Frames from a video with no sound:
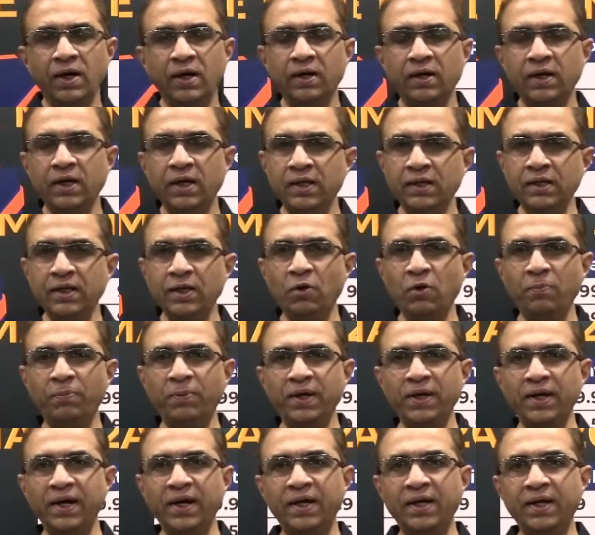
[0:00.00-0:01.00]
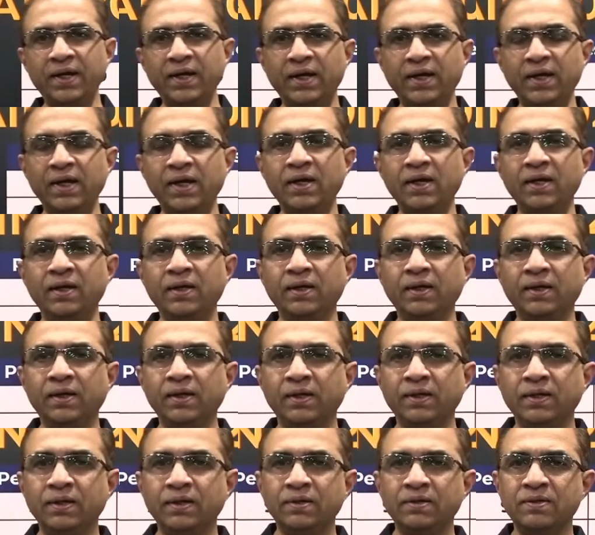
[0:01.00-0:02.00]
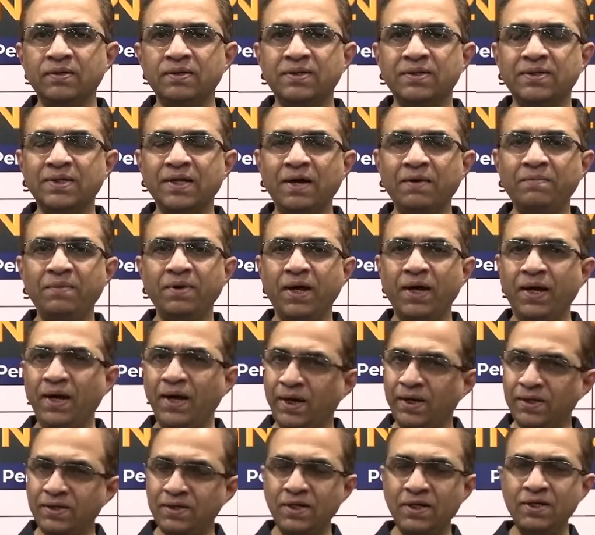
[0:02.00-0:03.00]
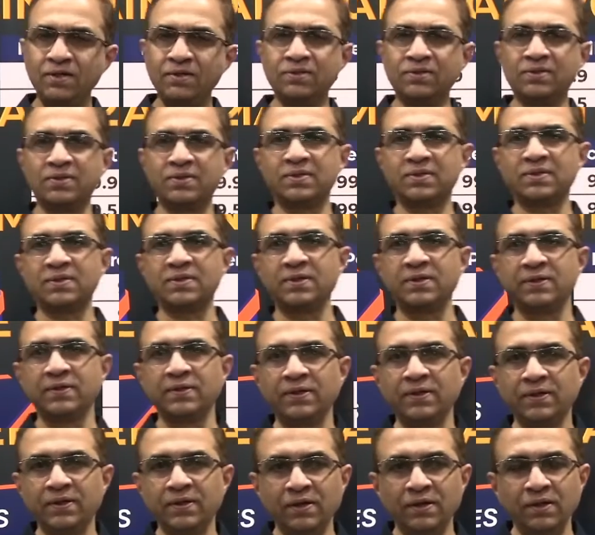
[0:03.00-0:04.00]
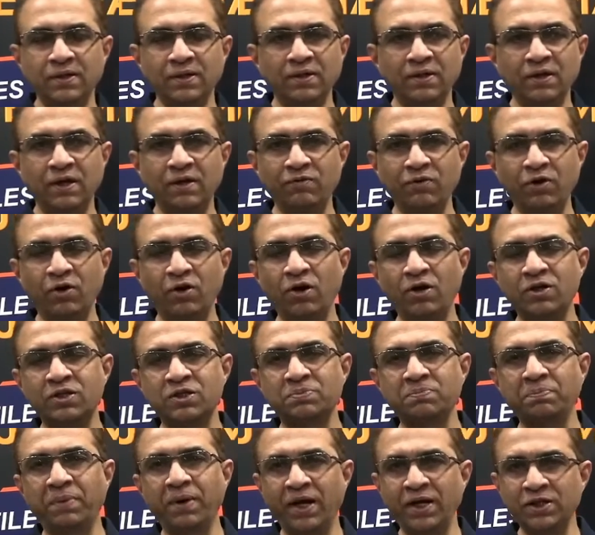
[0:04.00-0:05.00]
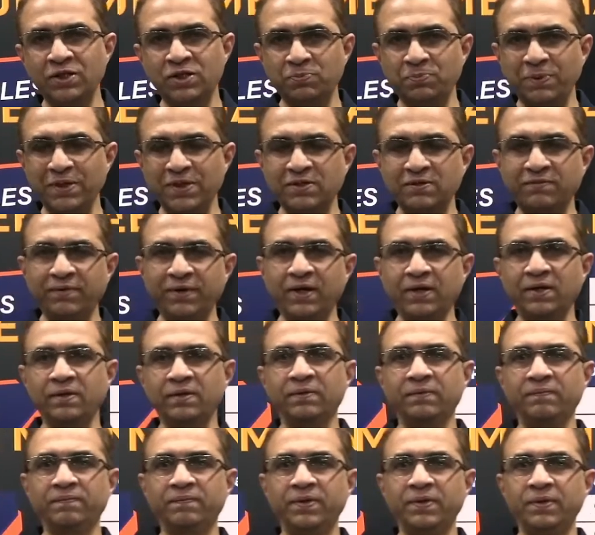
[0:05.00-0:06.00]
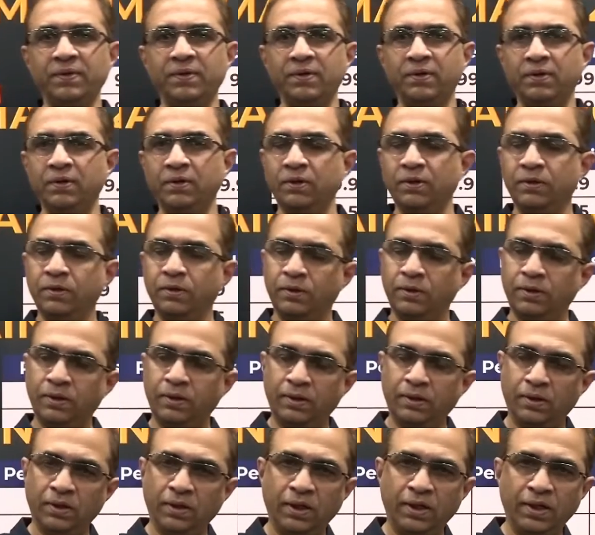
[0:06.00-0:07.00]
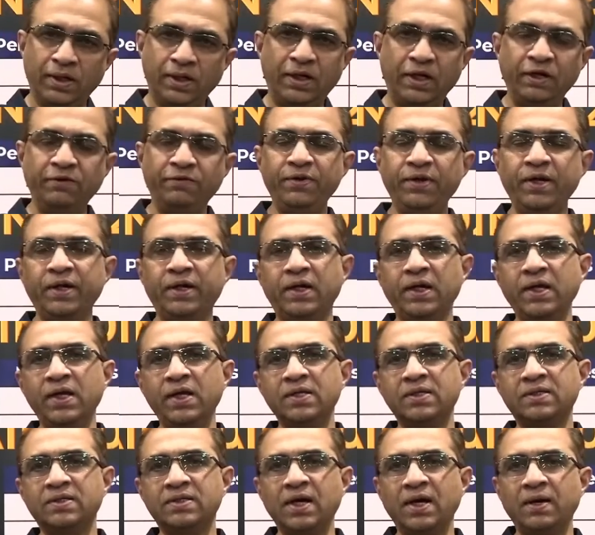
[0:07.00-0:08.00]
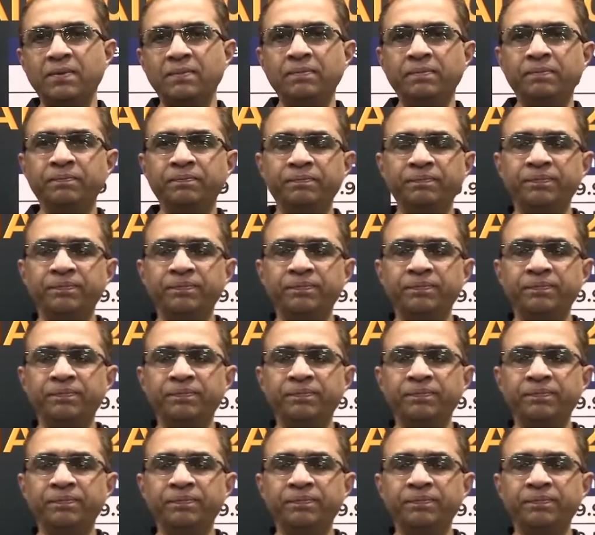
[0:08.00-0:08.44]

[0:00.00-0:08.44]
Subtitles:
In the open category, some NITs, if you are not branch specific, definitely some